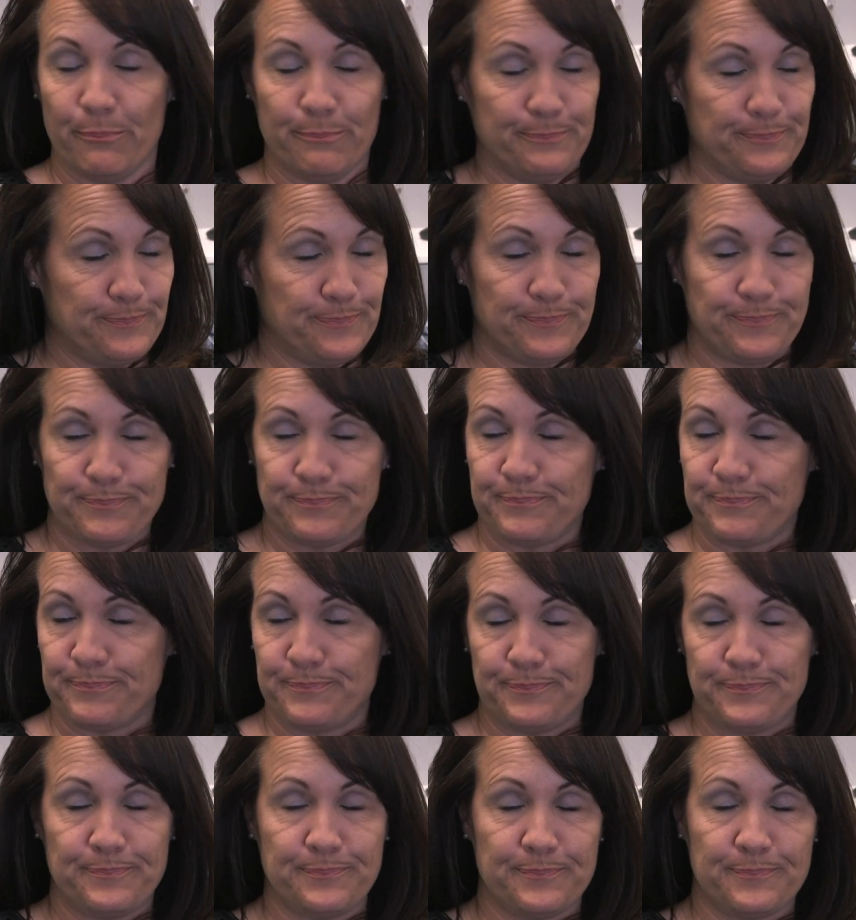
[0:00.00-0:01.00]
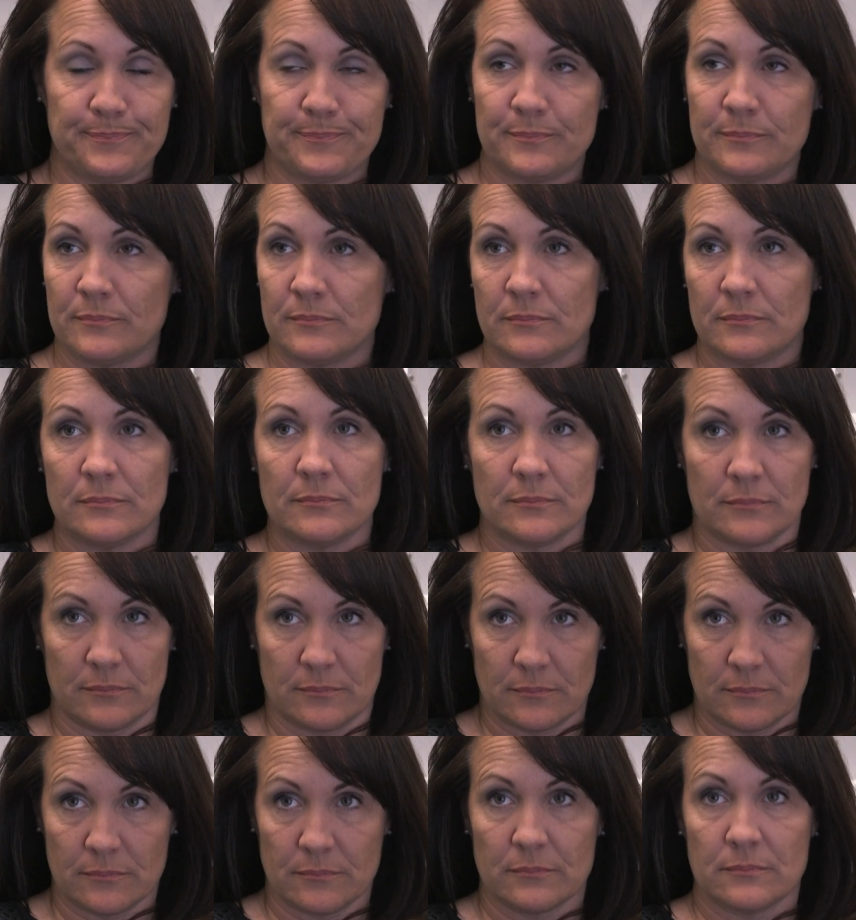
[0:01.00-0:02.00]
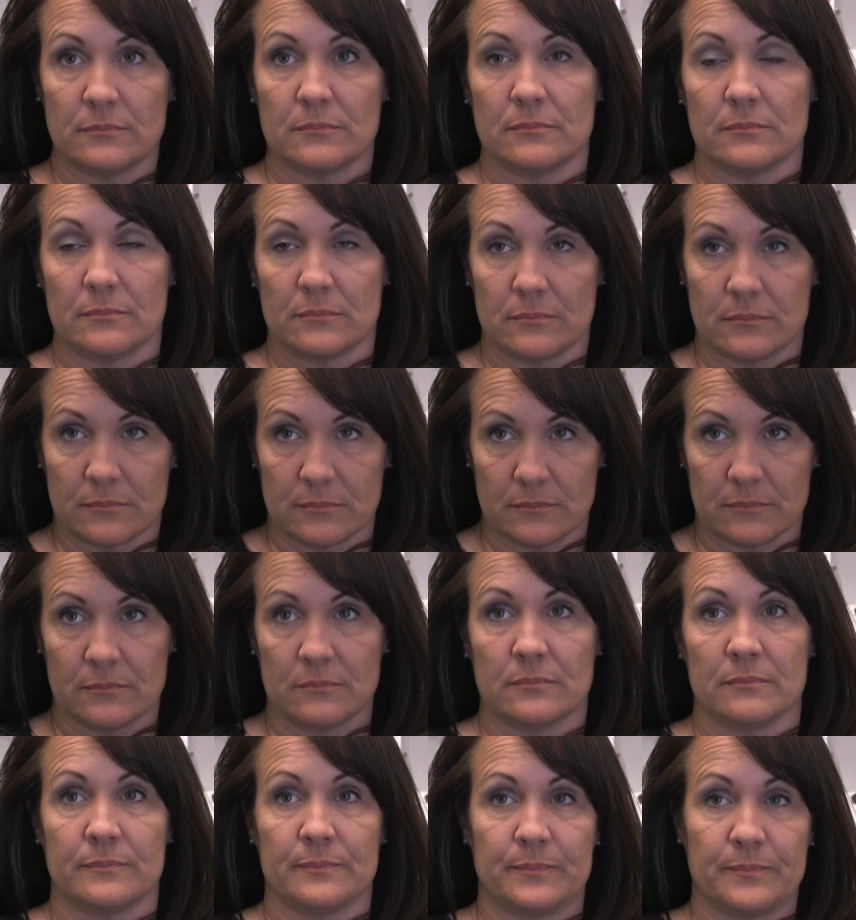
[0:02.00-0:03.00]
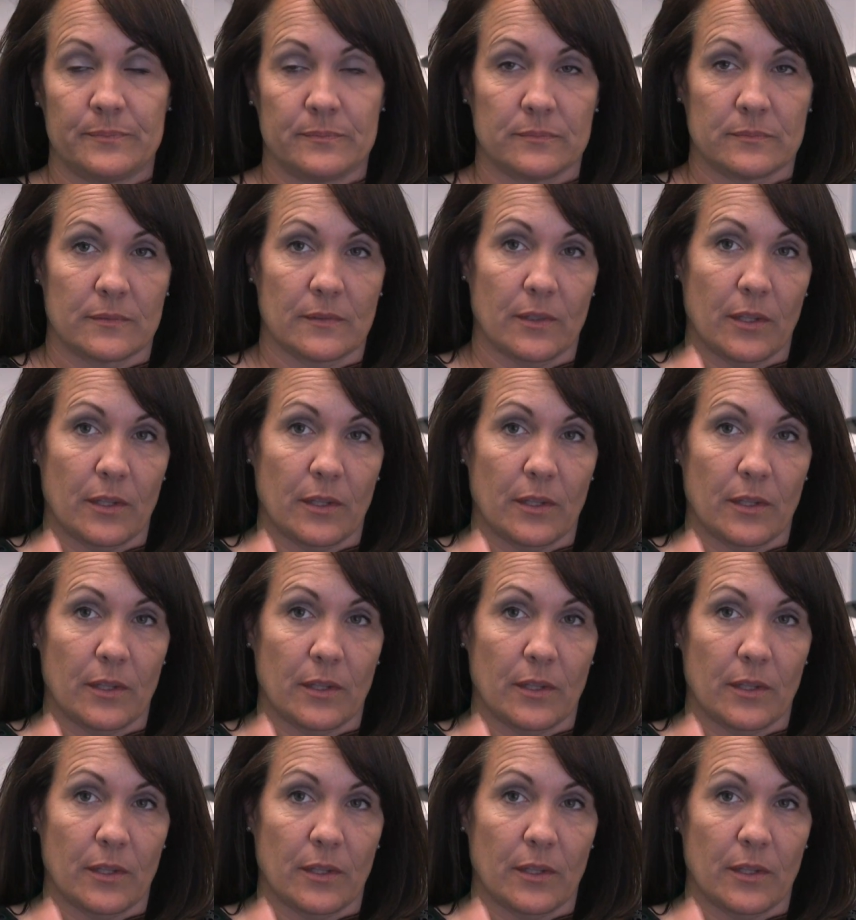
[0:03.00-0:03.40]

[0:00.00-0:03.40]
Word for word: mouth. Mm Can you please point to where we injected you?